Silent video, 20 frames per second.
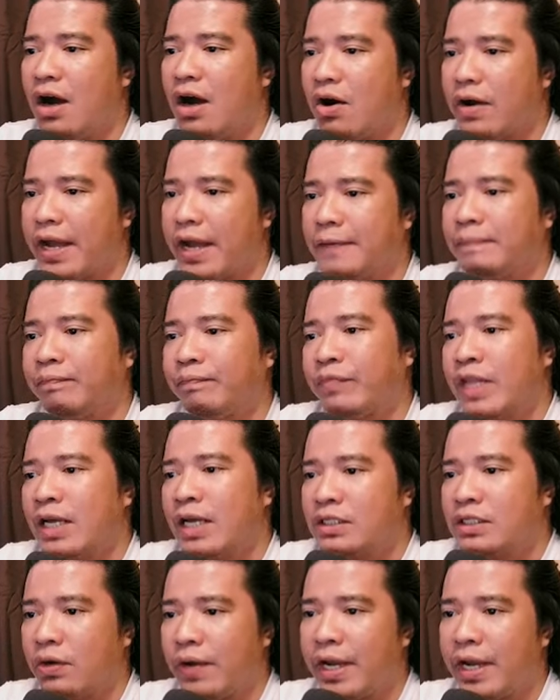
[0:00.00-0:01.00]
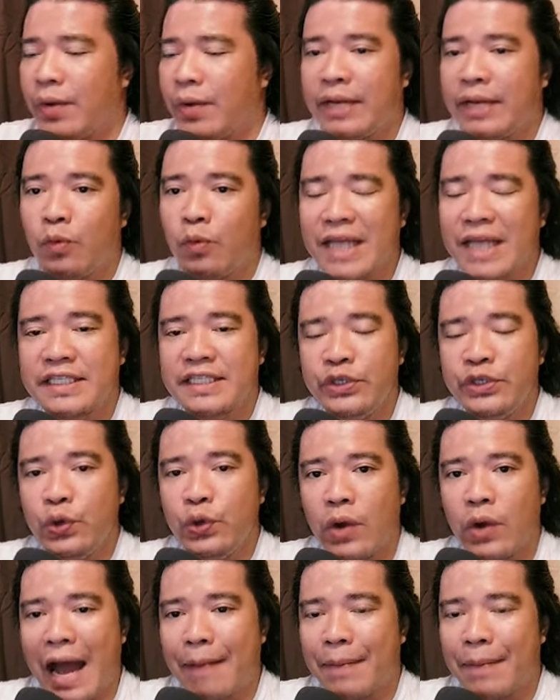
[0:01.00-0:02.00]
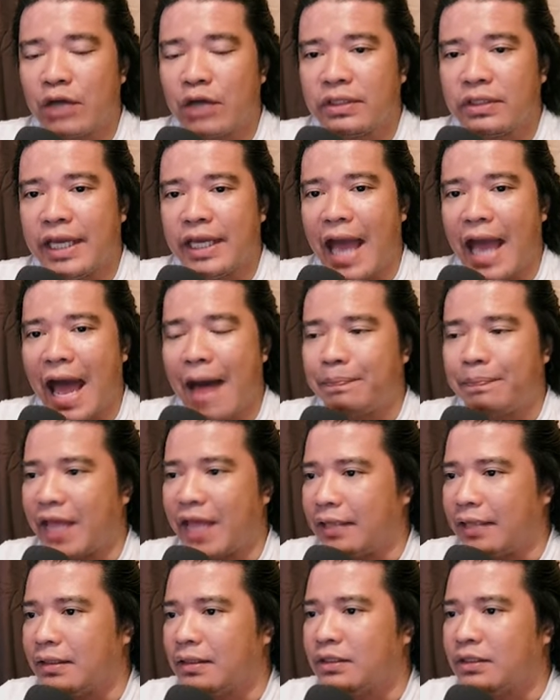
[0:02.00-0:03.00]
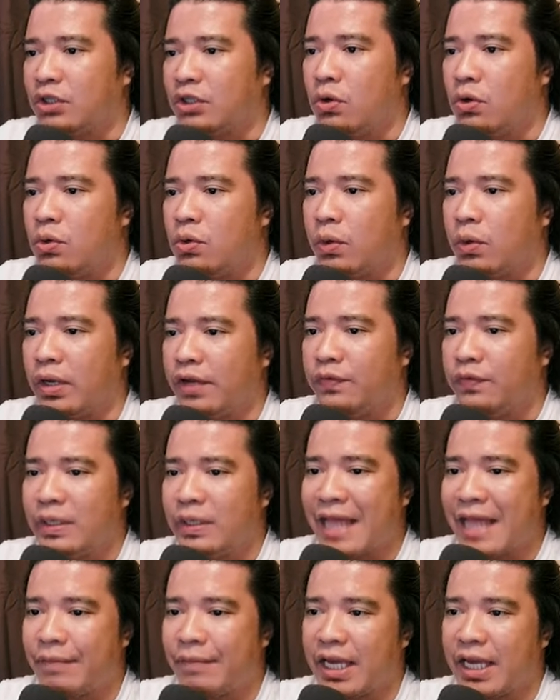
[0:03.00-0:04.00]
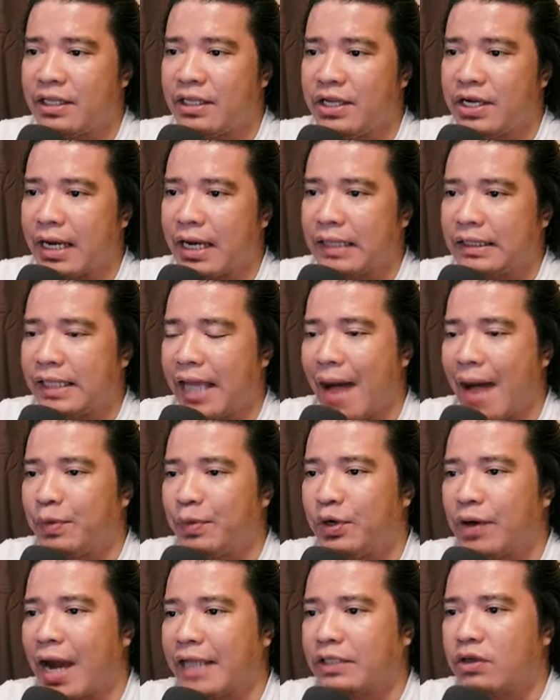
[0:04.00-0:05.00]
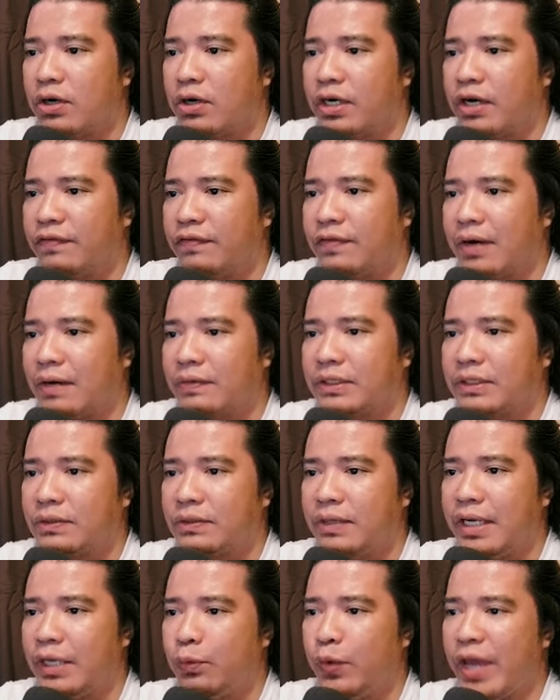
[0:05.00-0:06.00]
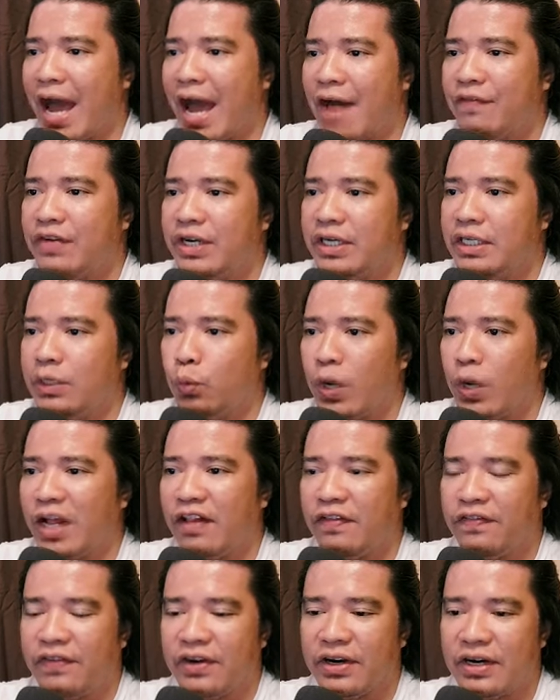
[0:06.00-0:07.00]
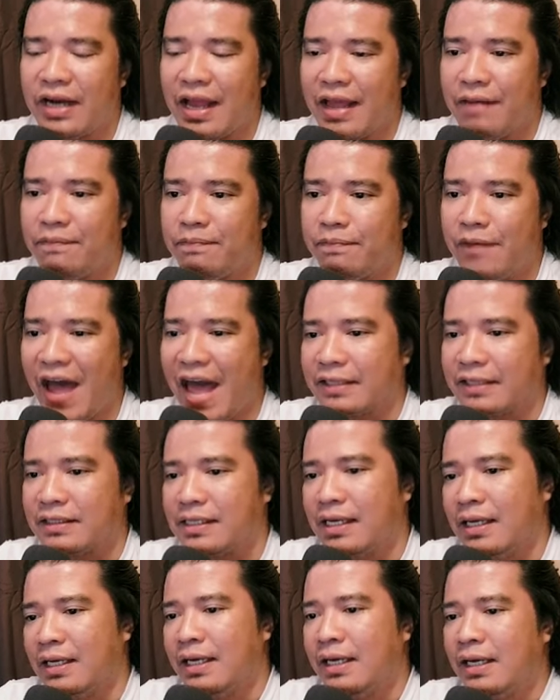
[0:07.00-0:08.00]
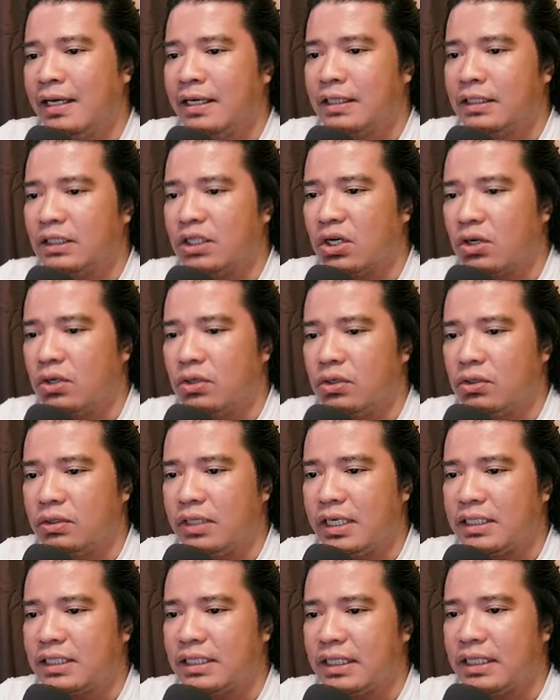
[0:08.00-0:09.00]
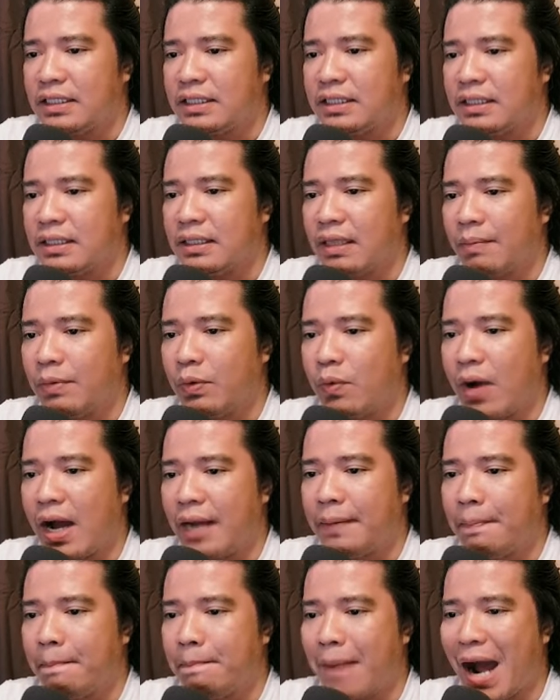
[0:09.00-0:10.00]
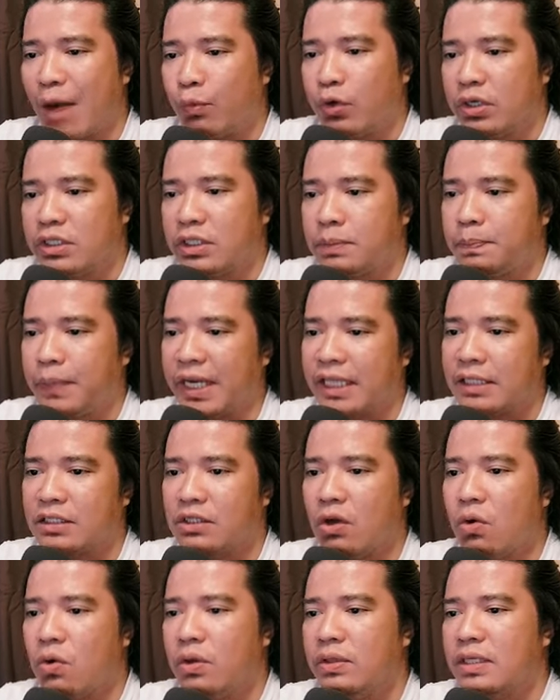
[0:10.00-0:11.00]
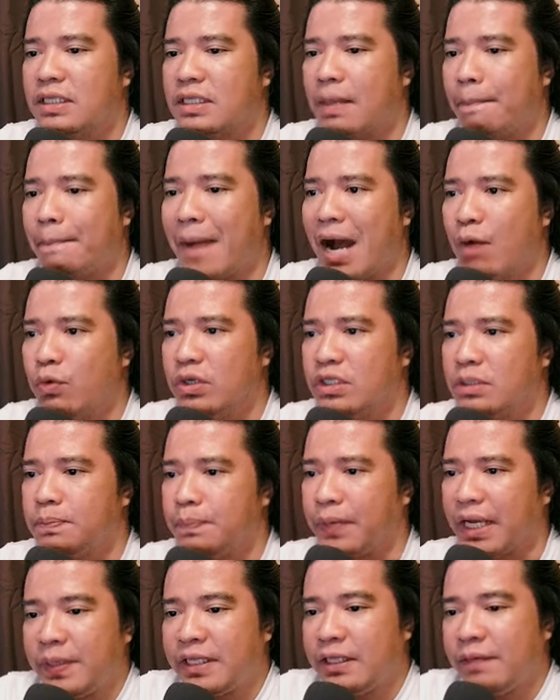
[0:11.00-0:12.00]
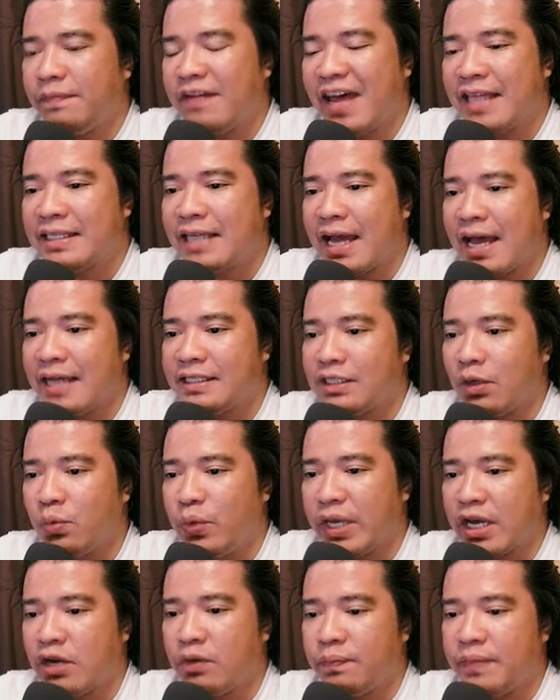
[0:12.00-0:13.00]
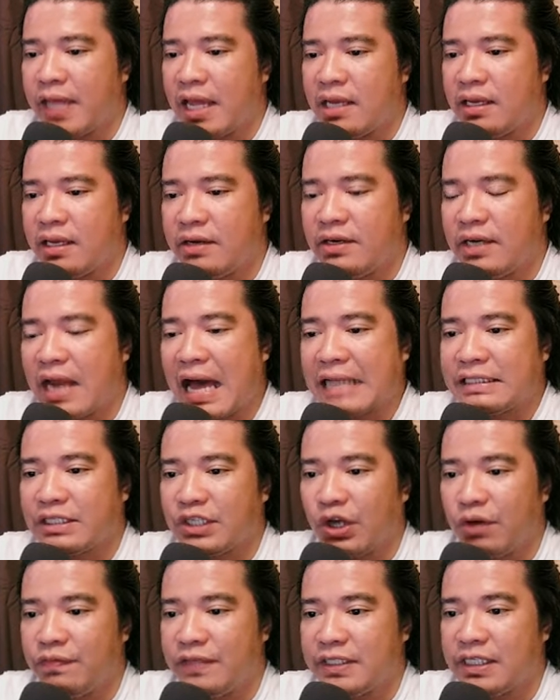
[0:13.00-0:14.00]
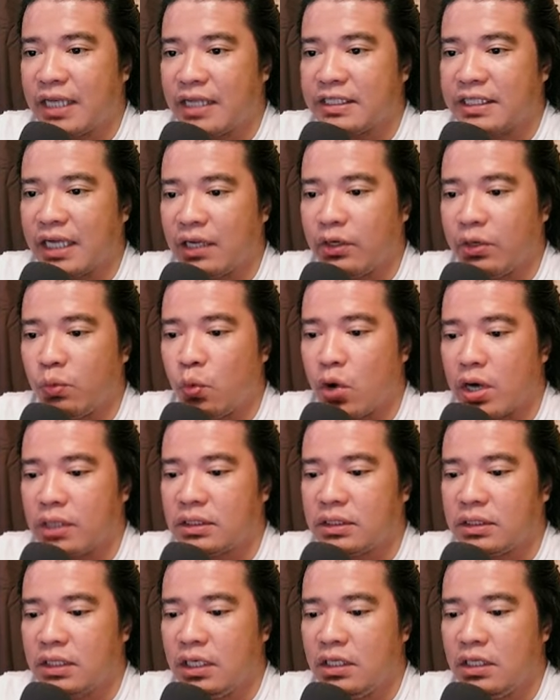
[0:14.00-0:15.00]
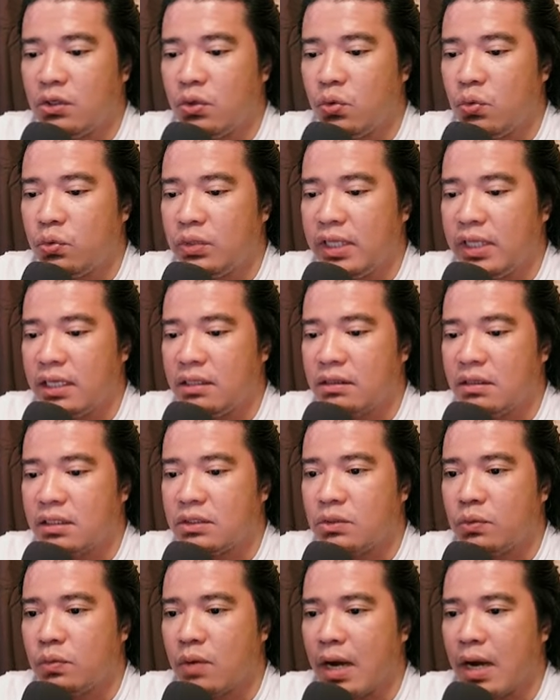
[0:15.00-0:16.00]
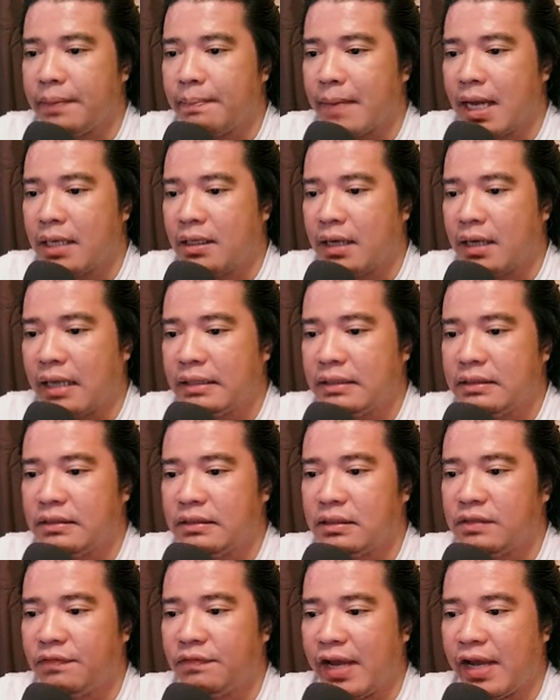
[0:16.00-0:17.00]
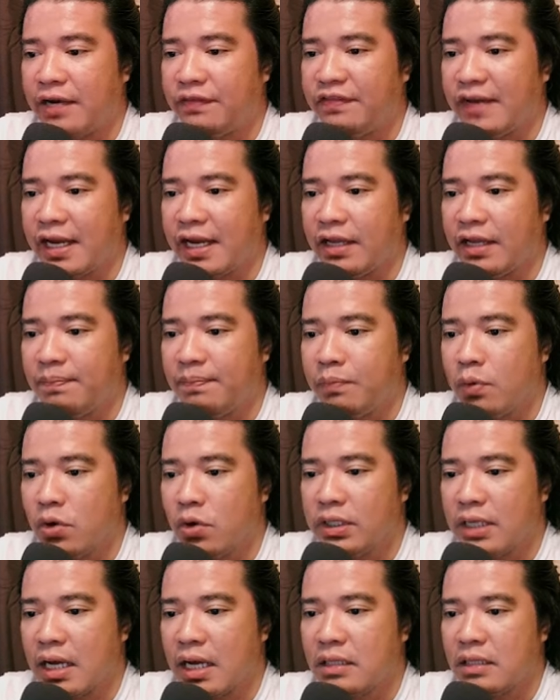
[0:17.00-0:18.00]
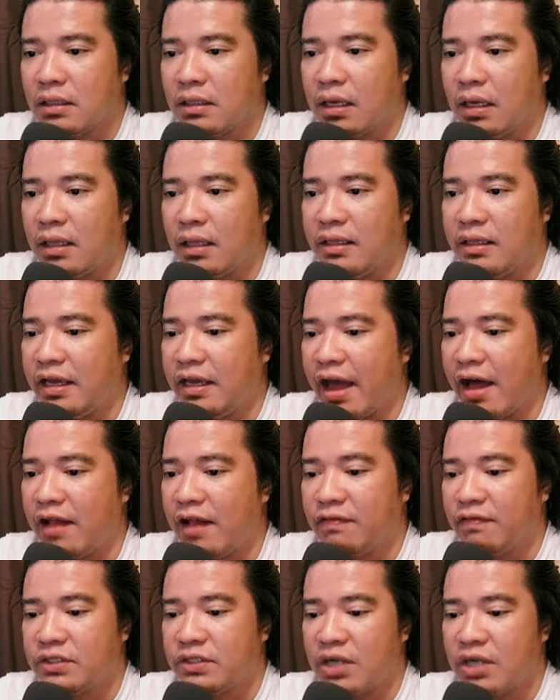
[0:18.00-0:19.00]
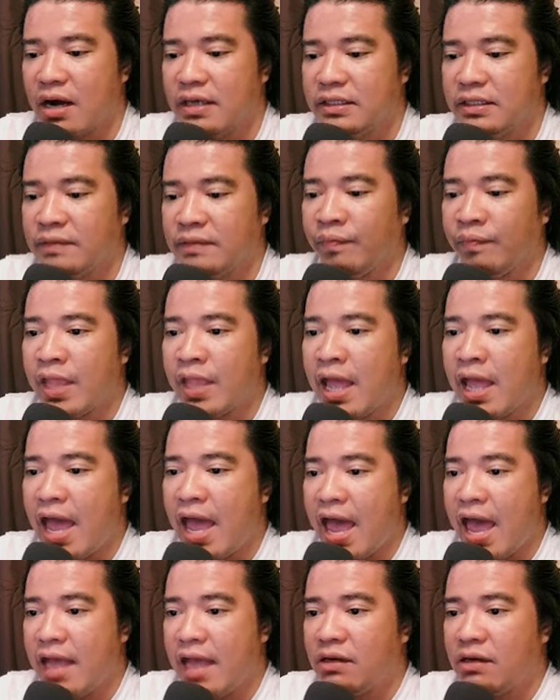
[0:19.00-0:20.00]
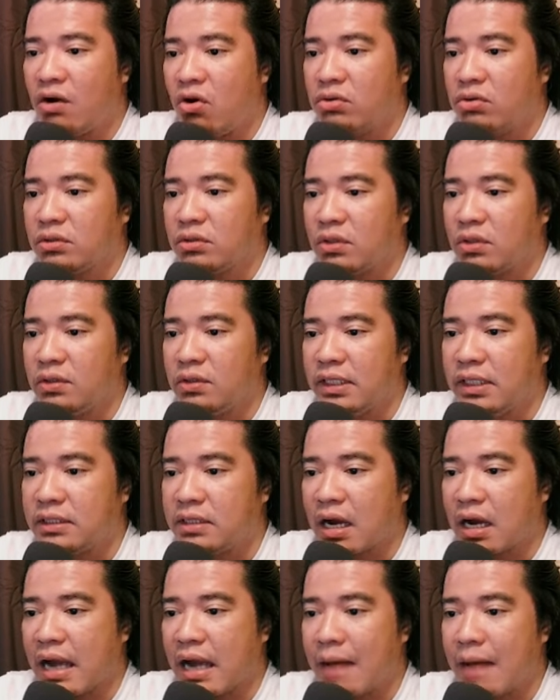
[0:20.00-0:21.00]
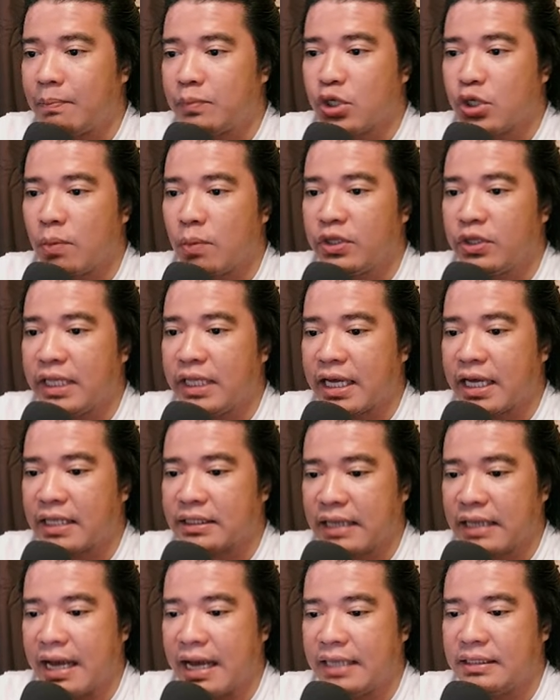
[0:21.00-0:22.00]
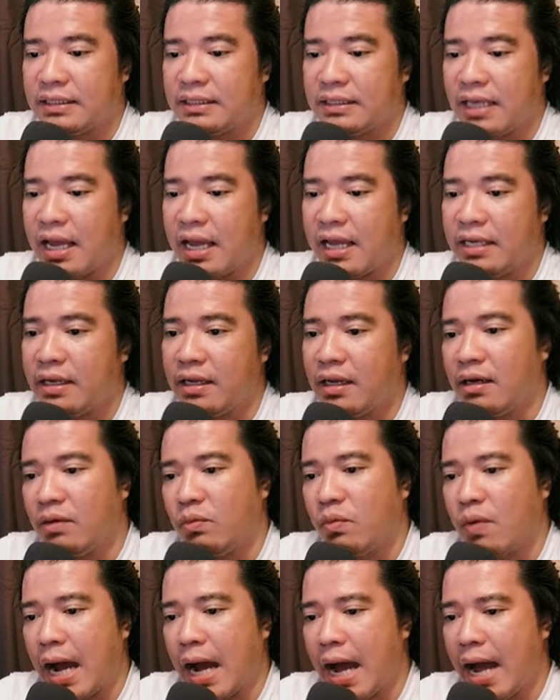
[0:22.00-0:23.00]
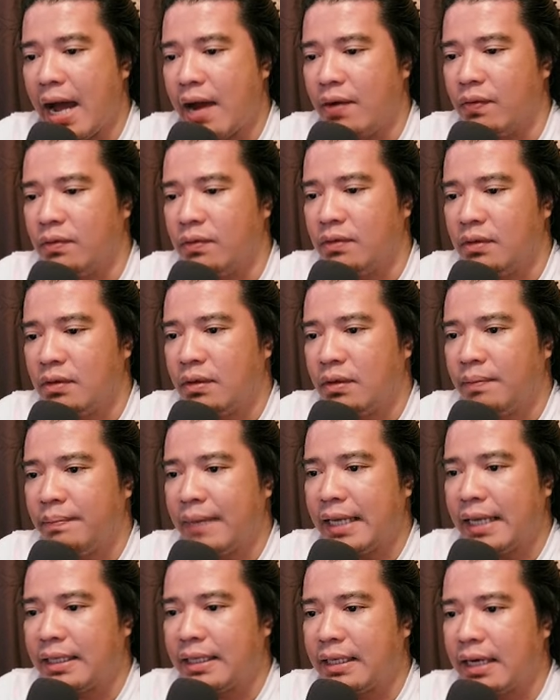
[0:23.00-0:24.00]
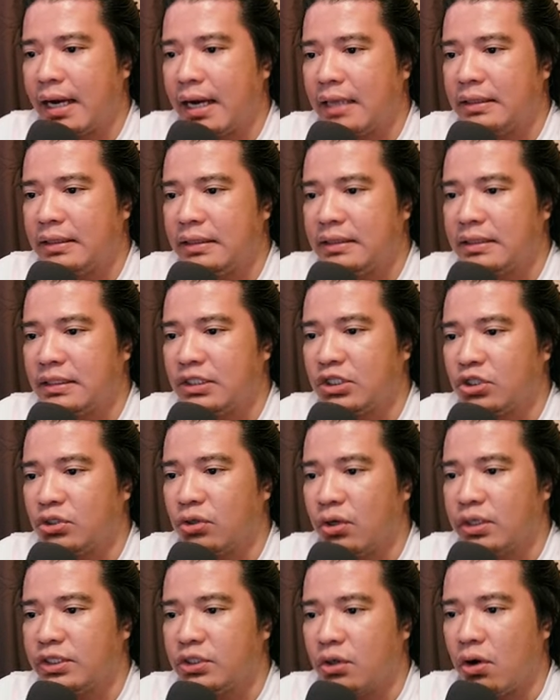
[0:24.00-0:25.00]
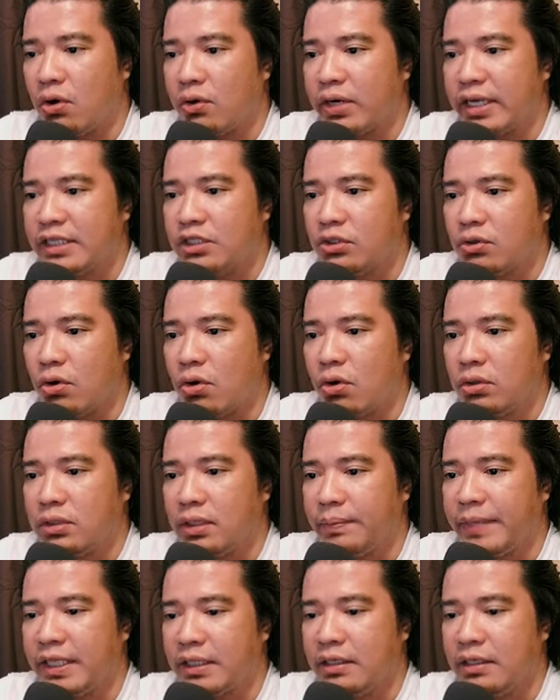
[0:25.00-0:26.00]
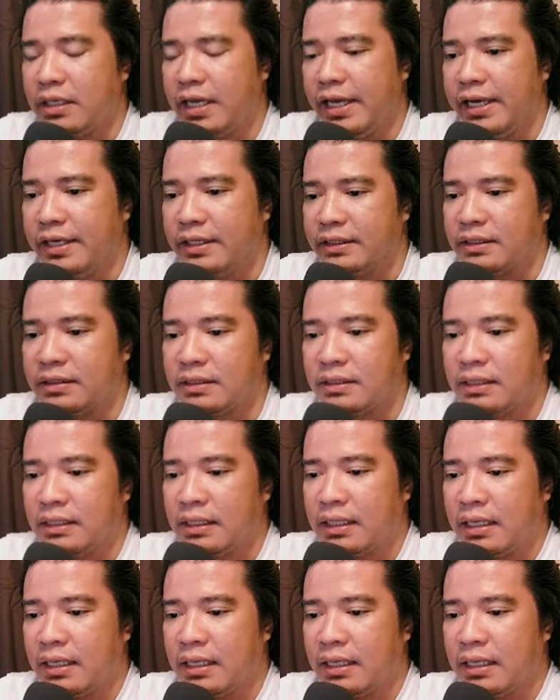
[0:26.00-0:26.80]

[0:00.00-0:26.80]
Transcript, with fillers: Okay, so anyway, what's new about the update? So if you will navigate here at the upper right corner of our screen, we have here the welfare event so this is number one, power sprint. So on this uh, power sprint event, guys, uh, we can obtain here lots of essential rewards, including this one. My God, this is very, very important. The elf shards and also these uh, camp summon tickets, guys. And uh, wow, my God, this is choice orange ultimate gears.